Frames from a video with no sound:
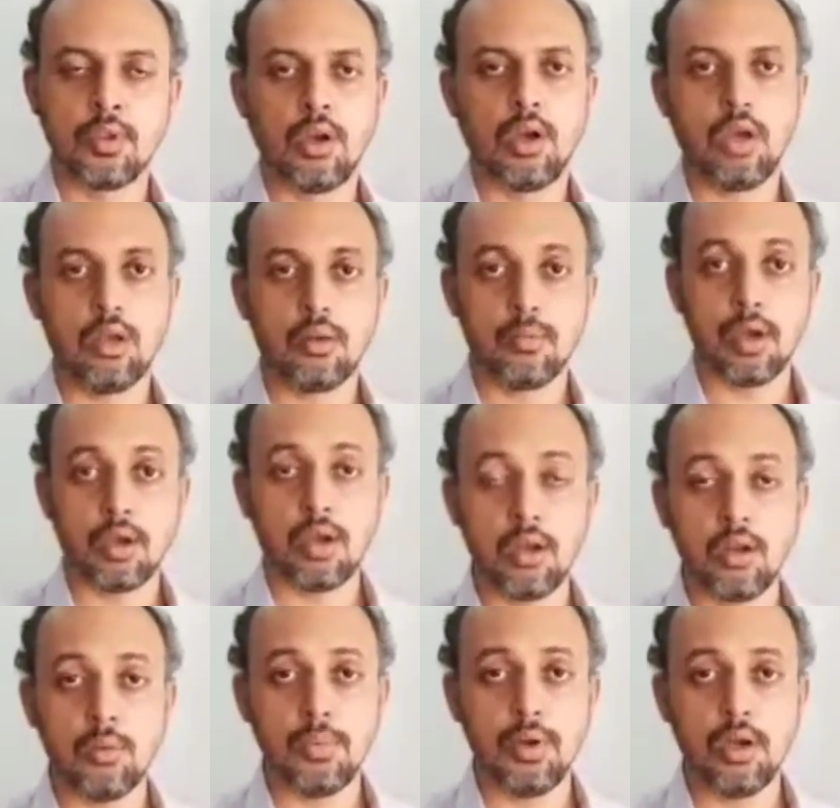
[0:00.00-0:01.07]
I am again
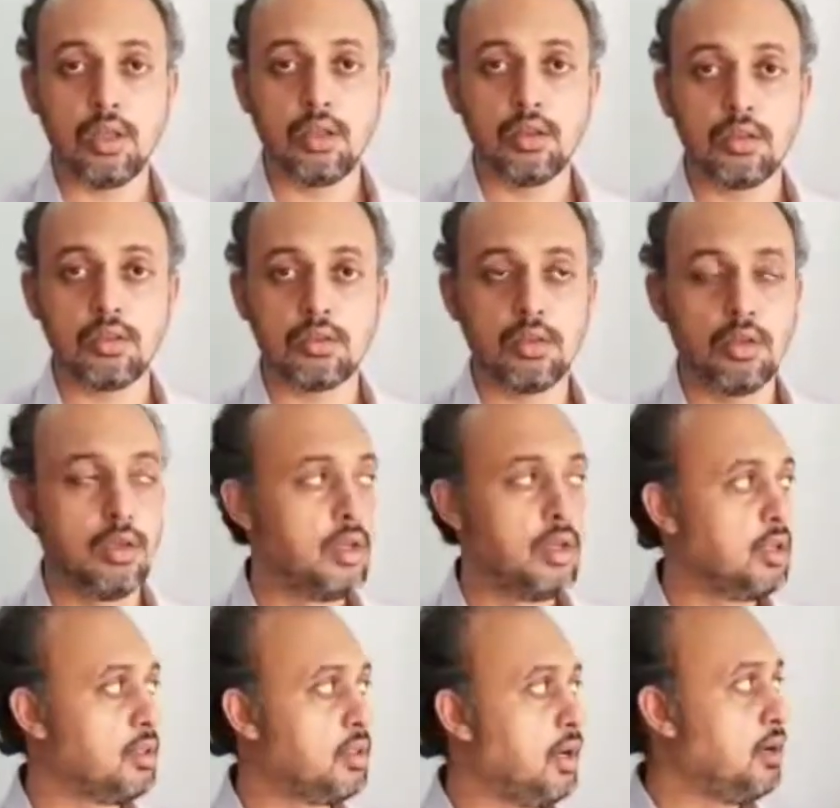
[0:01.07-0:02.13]
repeating this,
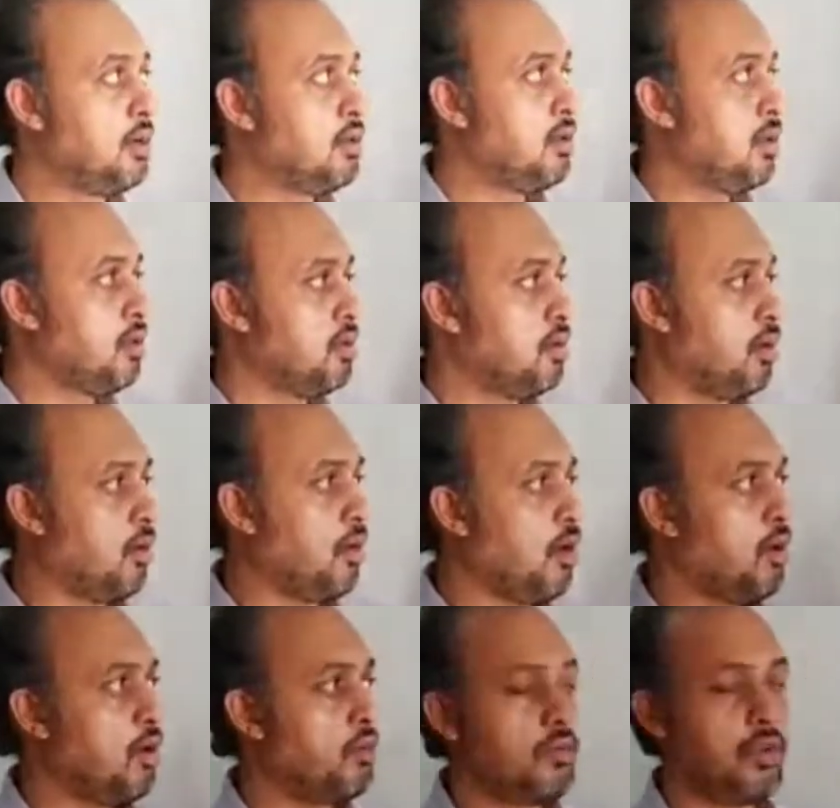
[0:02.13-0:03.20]
that the
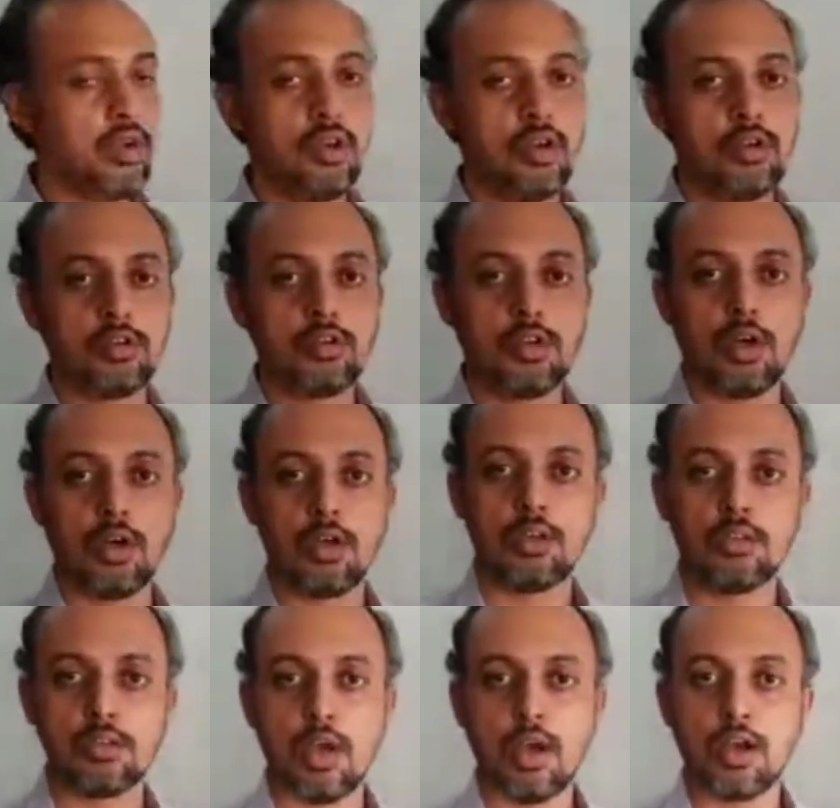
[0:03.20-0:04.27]
law of inertia
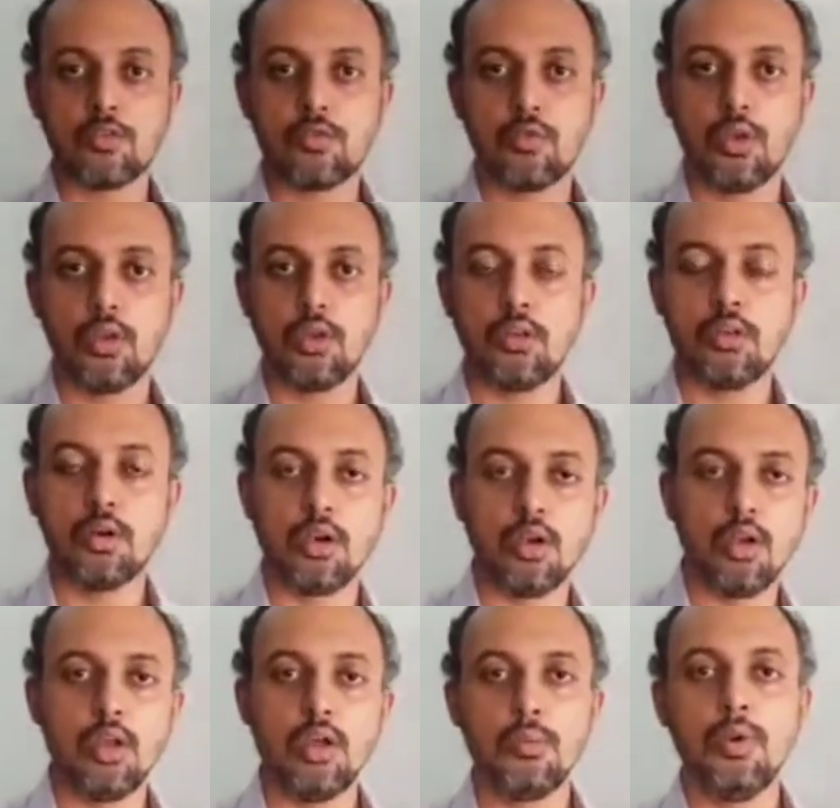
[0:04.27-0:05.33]
is actually the
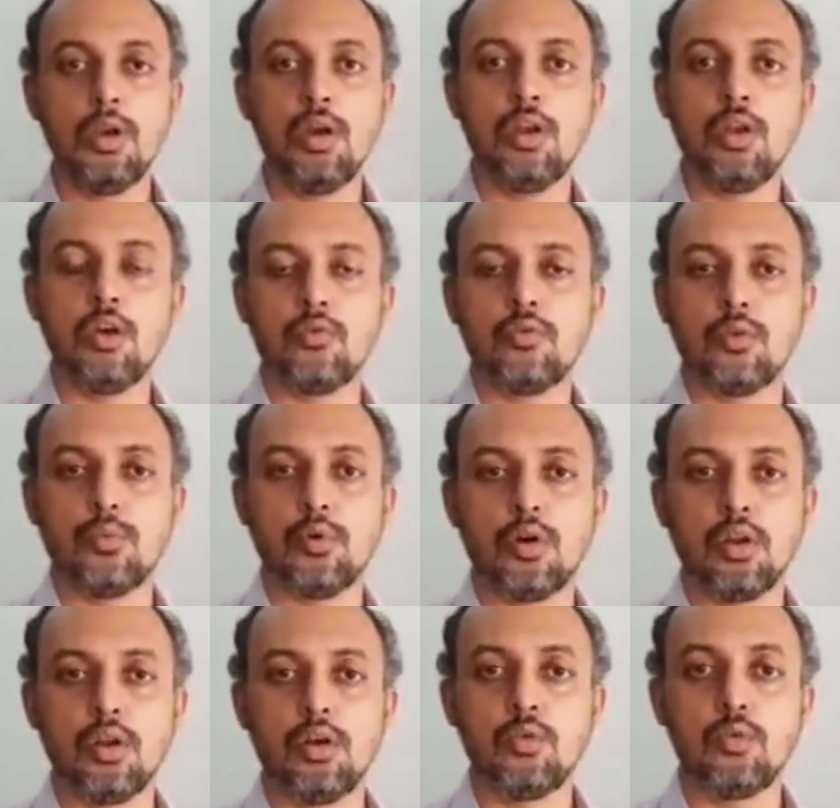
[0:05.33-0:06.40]
inability of a
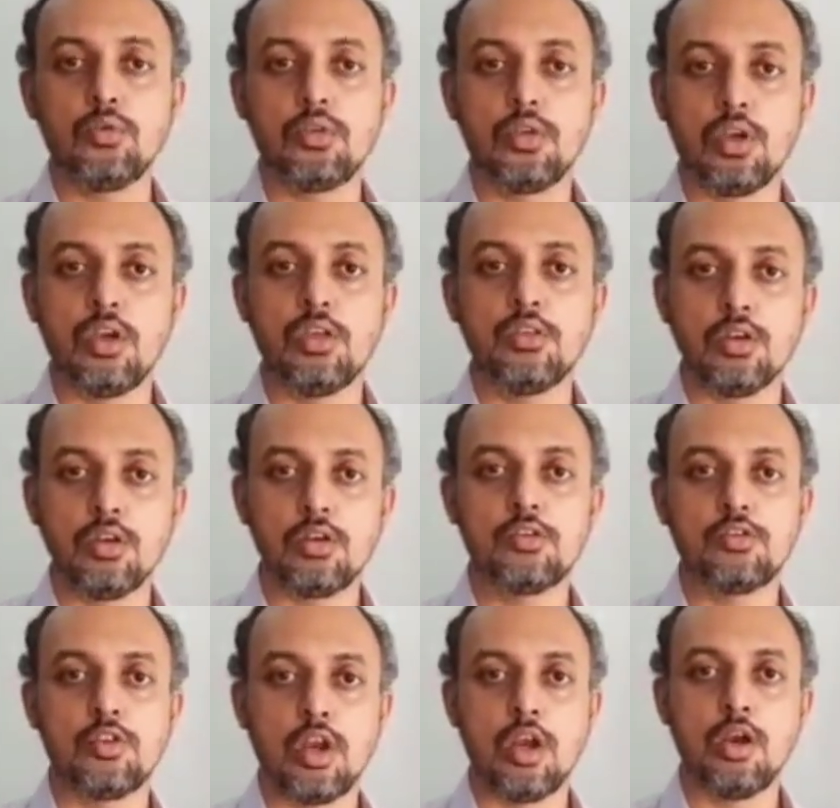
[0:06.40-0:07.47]
body to change its
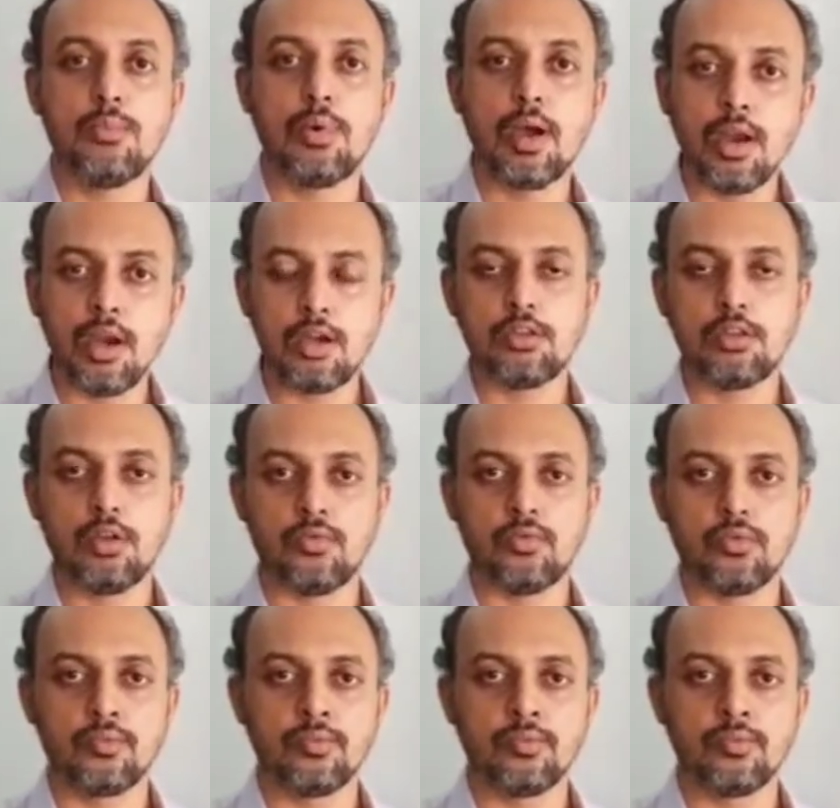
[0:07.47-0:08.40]
state by itself.